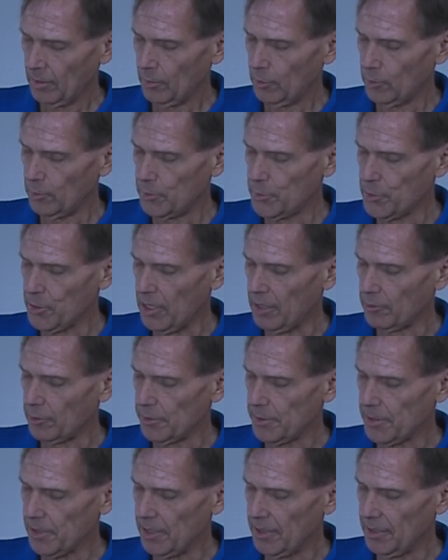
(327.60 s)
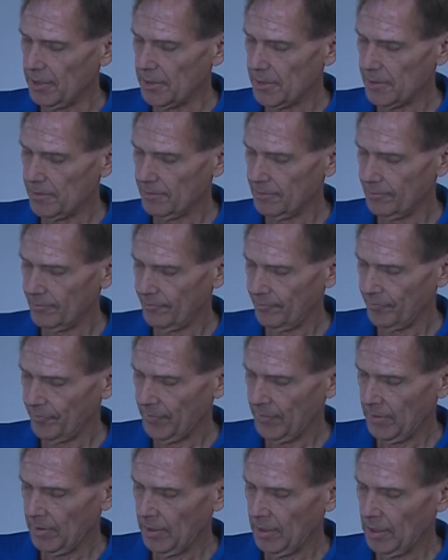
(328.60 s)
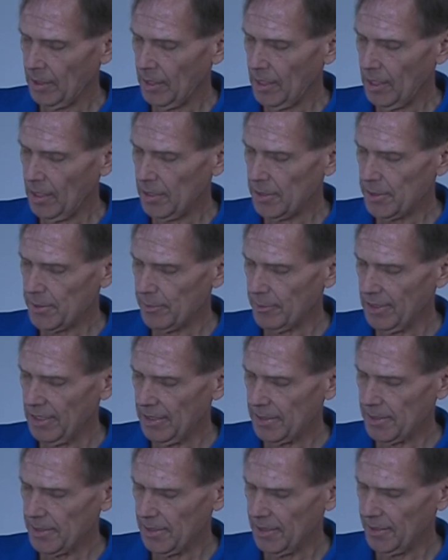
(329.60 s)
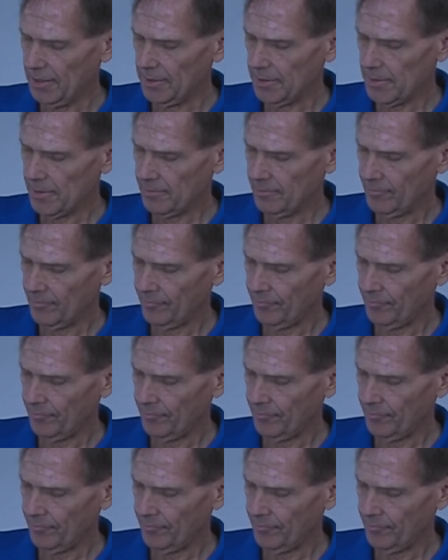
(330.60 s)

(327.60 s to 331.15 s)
go to gyro settings, AS3X settings,